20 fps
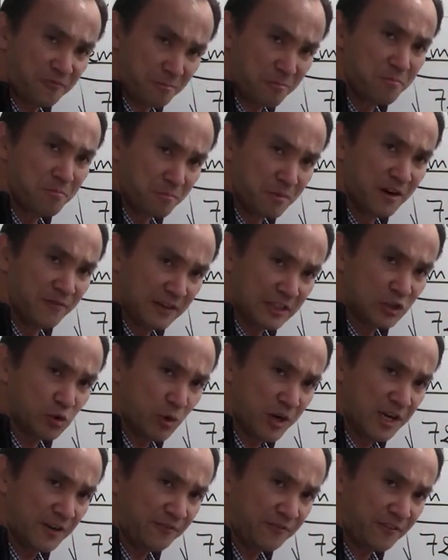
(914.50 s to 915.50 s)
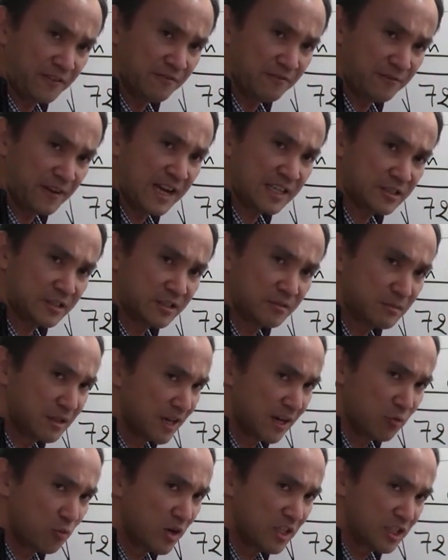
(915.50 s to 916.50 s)
perfect square factor, but
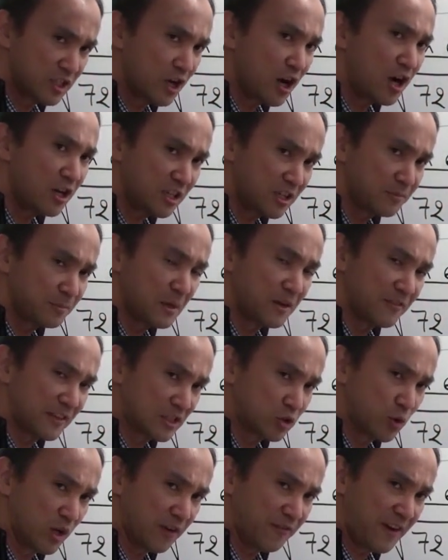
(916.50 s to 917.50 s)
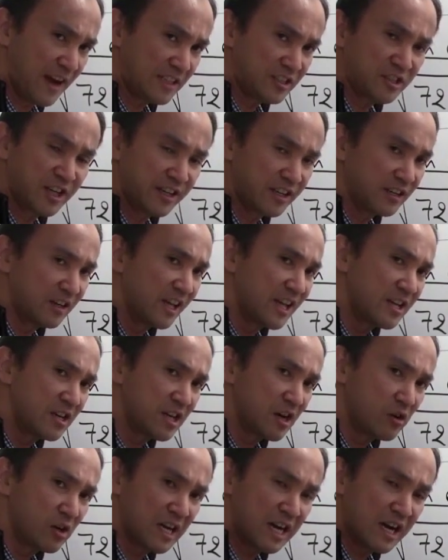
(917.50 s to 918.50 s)
it was not the perfect square factor. And then later,
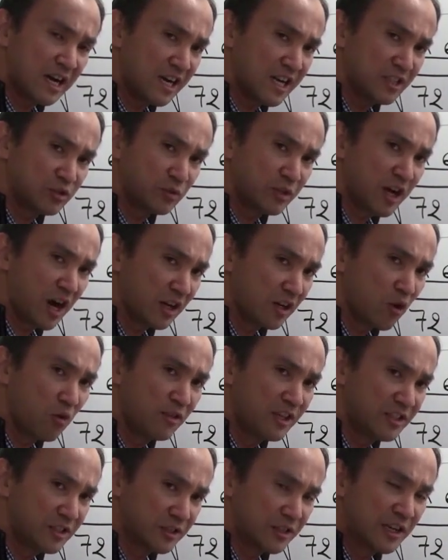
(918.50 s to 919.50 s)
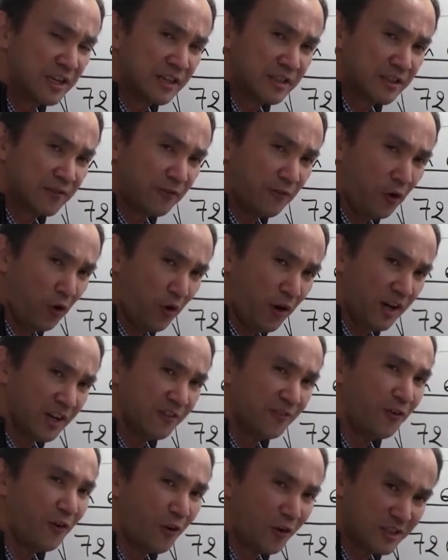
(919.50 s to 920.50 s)
guys, we got only just the 4 and the
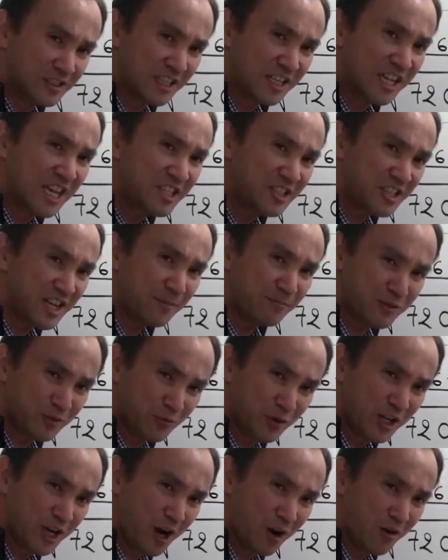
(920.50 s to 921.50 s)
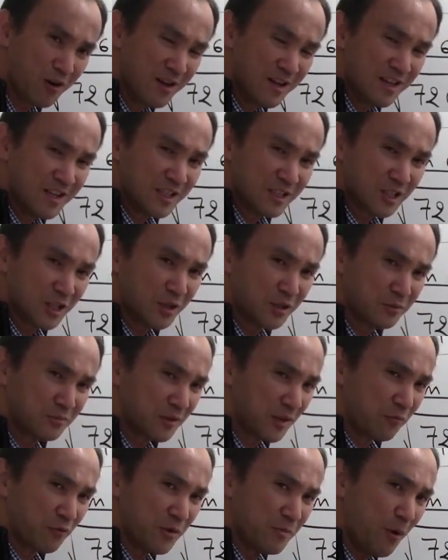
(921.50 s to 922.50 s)
4s in each step that we go. So
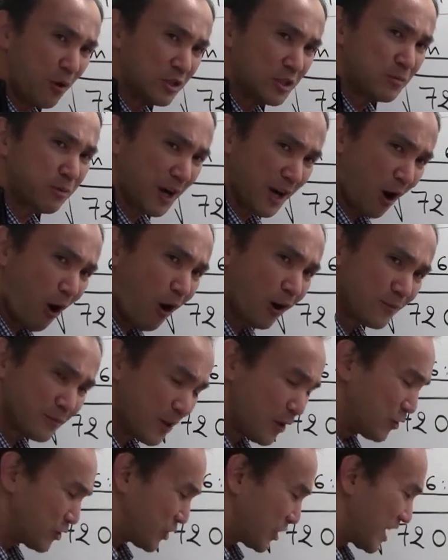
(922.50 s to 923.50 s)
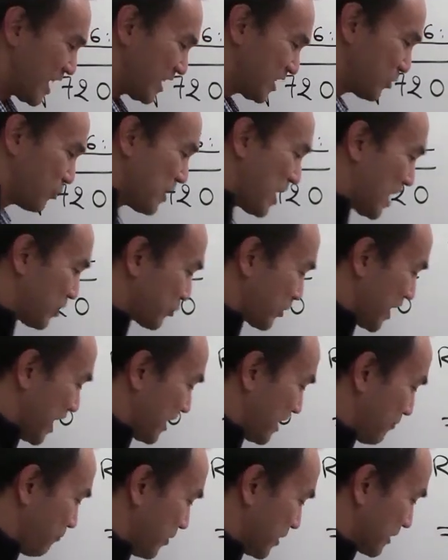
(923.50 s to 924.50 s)
if we multiply all of those together, we actually end
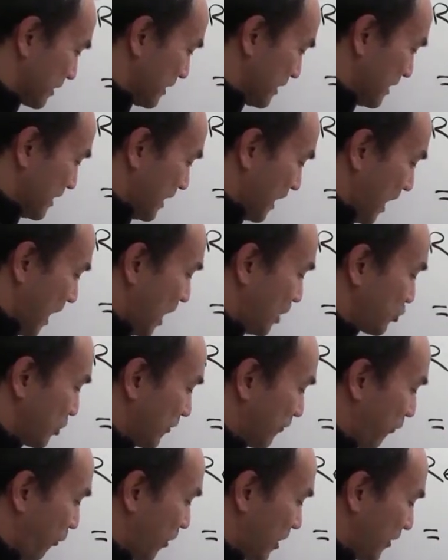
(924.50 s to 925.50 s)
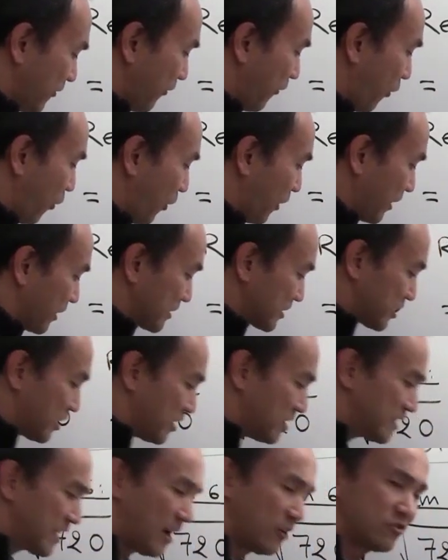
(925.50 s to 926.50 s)
up with 144. It
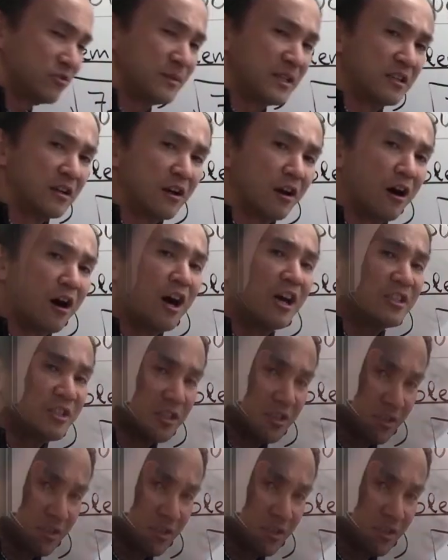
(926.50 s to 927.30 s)
turns out to be the largest